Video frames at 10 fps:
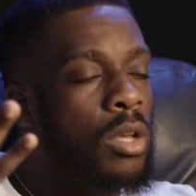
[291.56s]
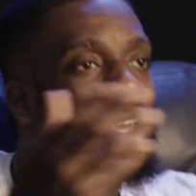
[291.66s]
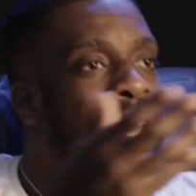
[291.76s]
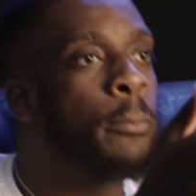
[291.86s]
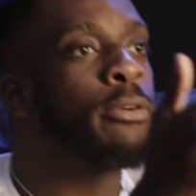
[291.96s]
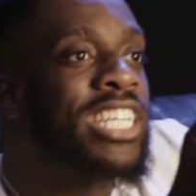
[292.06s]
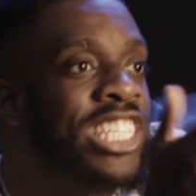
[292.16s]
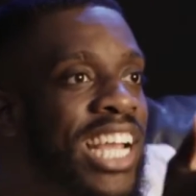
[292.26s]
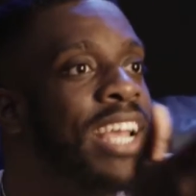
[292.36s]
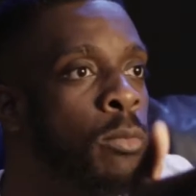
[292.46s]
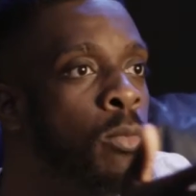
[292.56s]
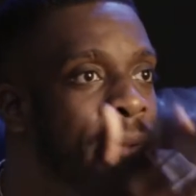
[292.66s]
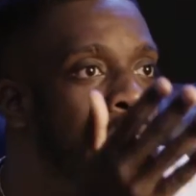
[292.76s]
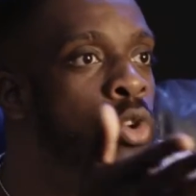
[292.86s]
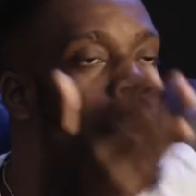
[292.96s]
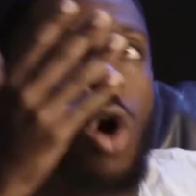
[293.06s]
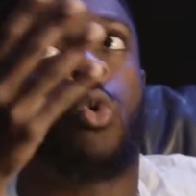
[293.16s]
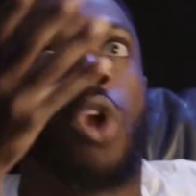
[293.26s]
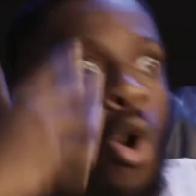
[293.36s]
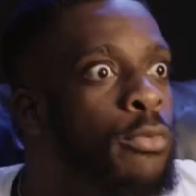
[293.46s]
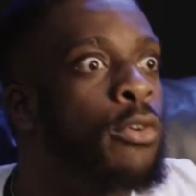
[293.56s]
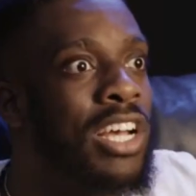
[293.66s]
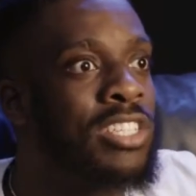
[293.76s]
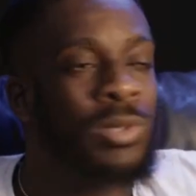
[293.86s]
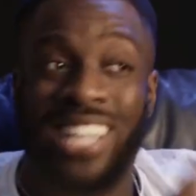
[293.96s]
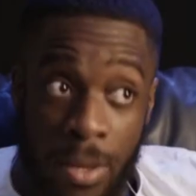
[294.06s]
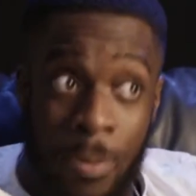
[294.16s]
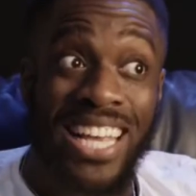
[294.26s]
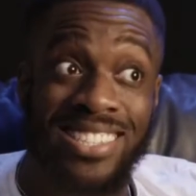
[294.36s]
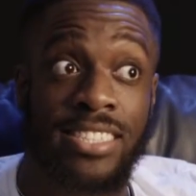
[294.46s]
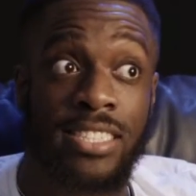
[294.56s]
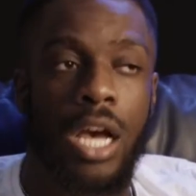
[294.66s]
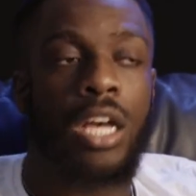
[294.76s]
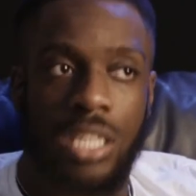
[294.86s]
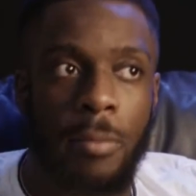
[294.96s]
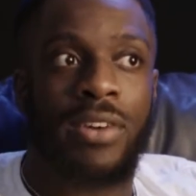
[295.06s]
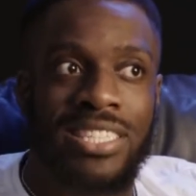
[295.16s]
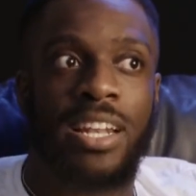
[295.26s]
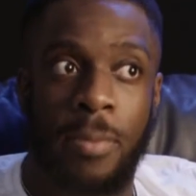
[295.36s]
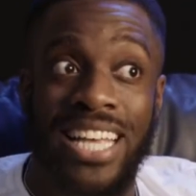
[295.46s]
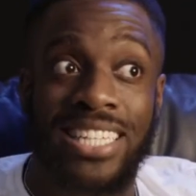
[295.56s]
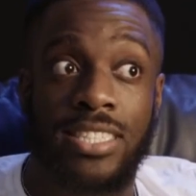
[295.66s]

We appreciate women who are all over us. We take the piss. Yeah. Some of us take the piss.